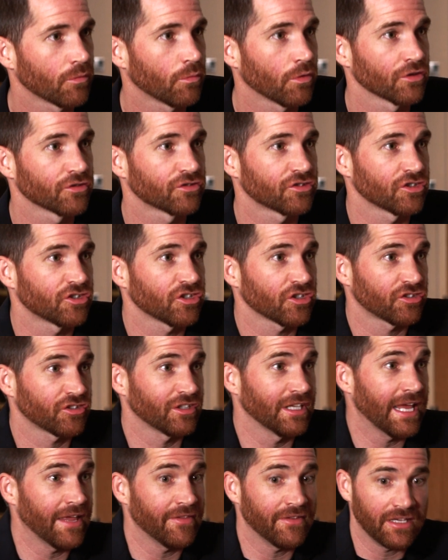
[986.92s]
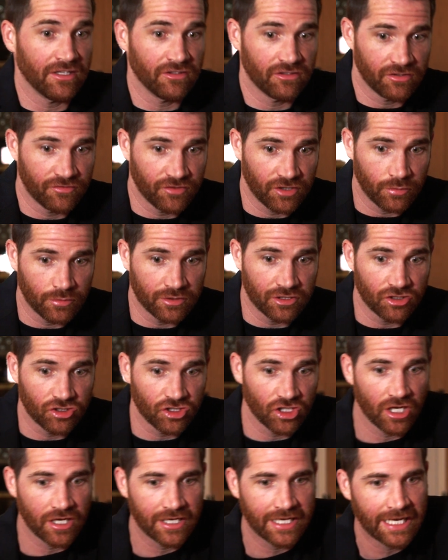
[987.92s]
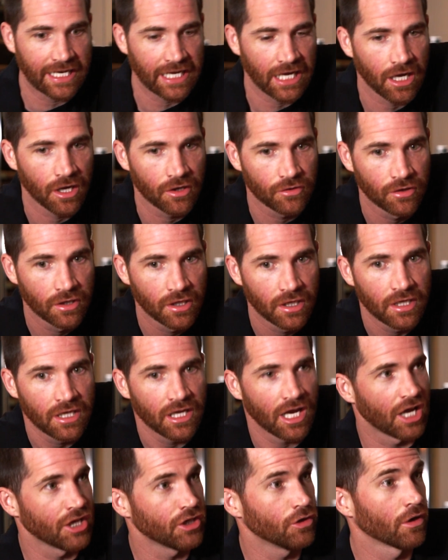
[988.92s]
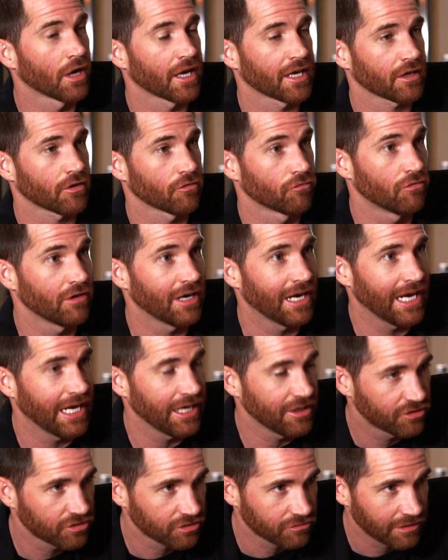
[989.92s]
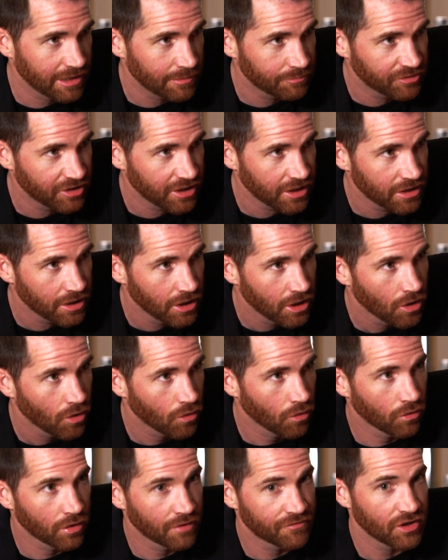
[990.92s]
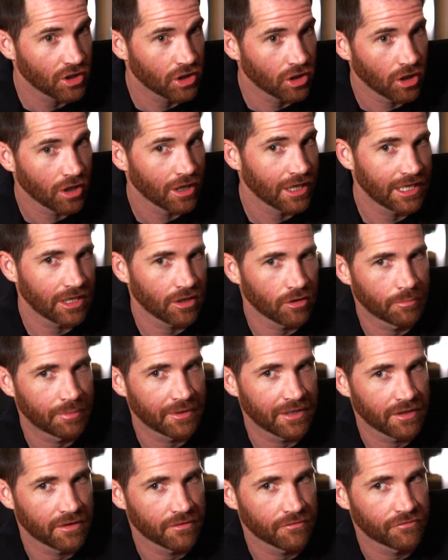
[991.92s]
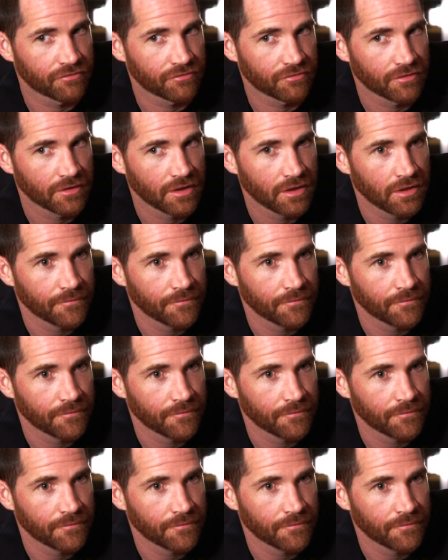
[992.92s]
that wants to just let the interview and the journey go. Are you, like, really scripted, or have you got a little bit of,